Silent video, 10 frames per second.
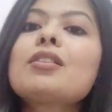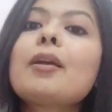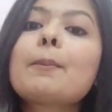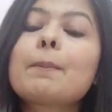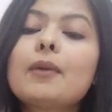you
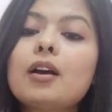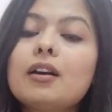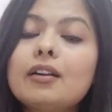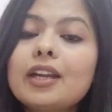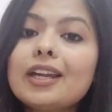
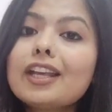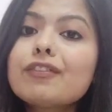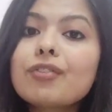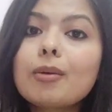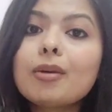are
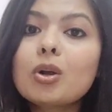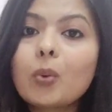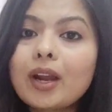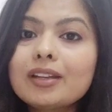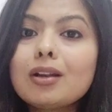reading from a
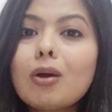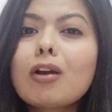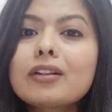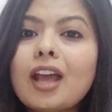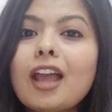quite a
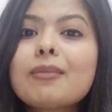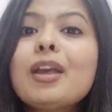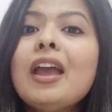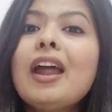long time